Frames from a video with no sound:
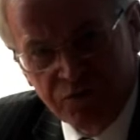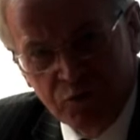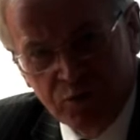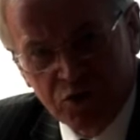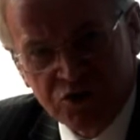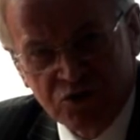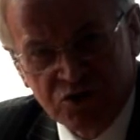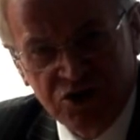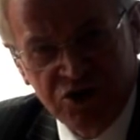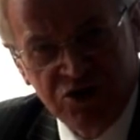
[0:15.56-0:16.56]
Youth Football
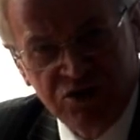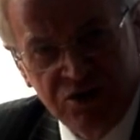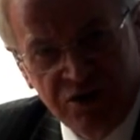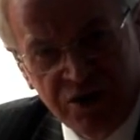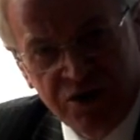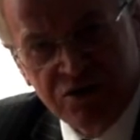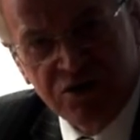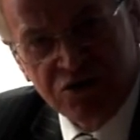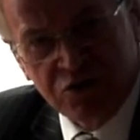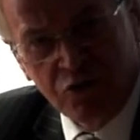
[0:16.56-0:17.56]
Association,
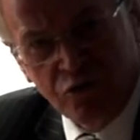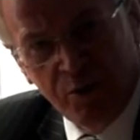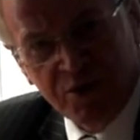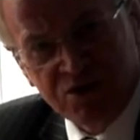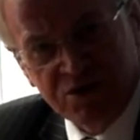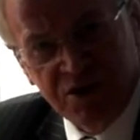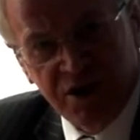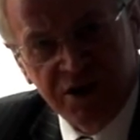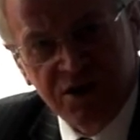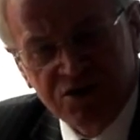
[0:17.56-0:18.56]
that Scott Robertson and
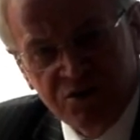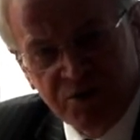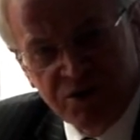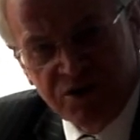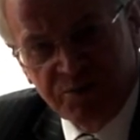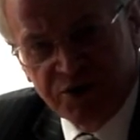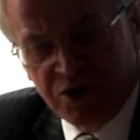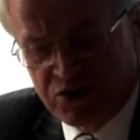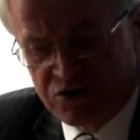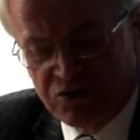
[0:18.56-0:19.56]
I submitted a
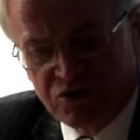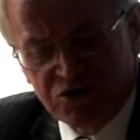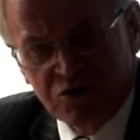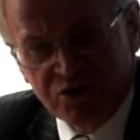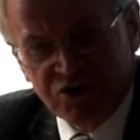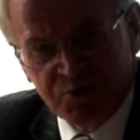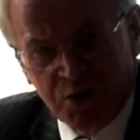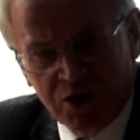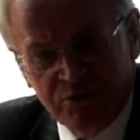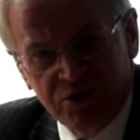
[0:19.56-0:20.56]
petition to the Scottish
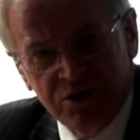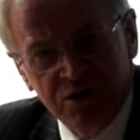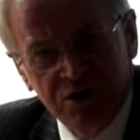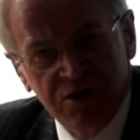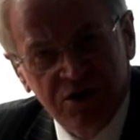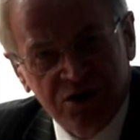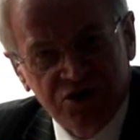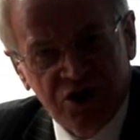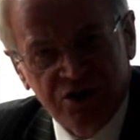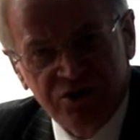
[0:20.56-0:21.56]
Parliament
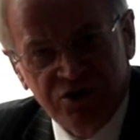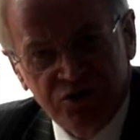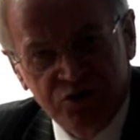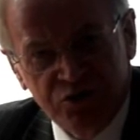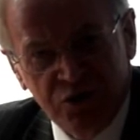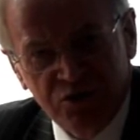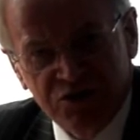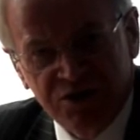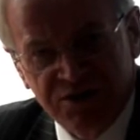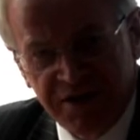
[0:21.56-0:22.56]
in January
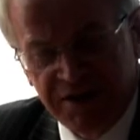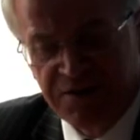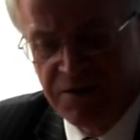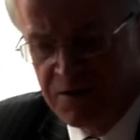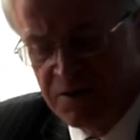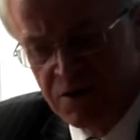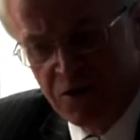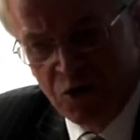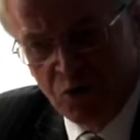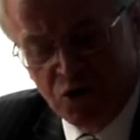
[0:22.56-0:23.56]
2010,
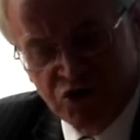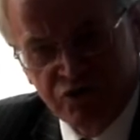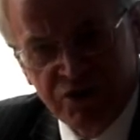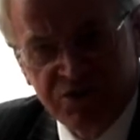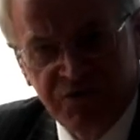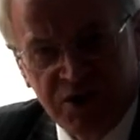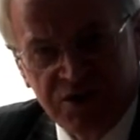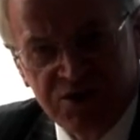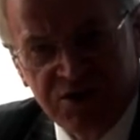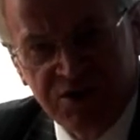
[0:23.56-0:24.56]
which raised
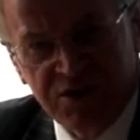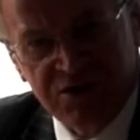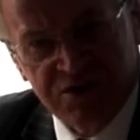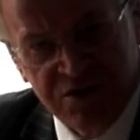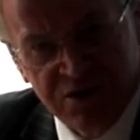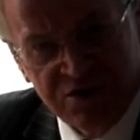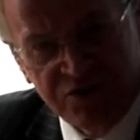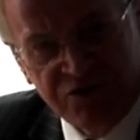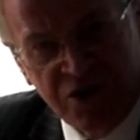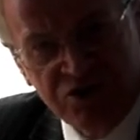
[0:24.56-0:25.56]
very serious
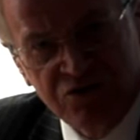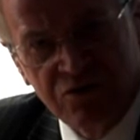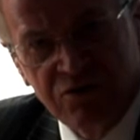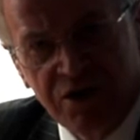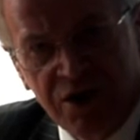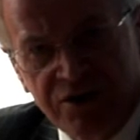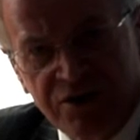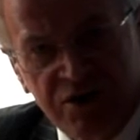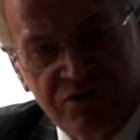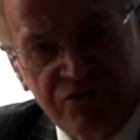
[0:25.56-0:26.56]
contractual
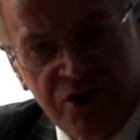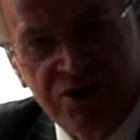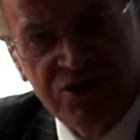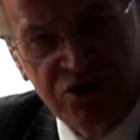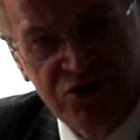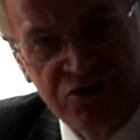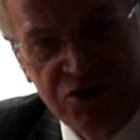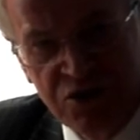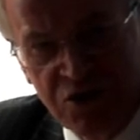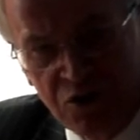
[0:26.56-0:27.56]
and rights
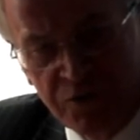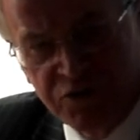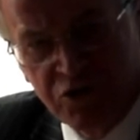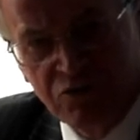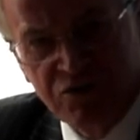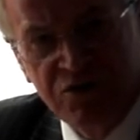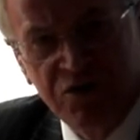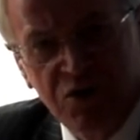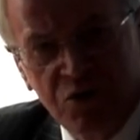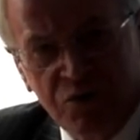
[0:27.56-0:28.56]
issues of
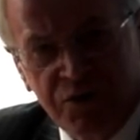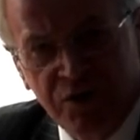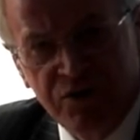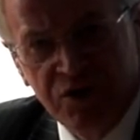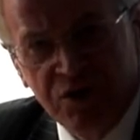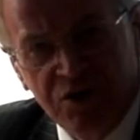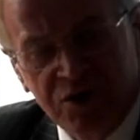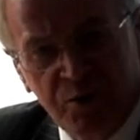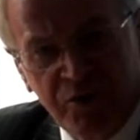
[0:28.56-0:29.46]
children within the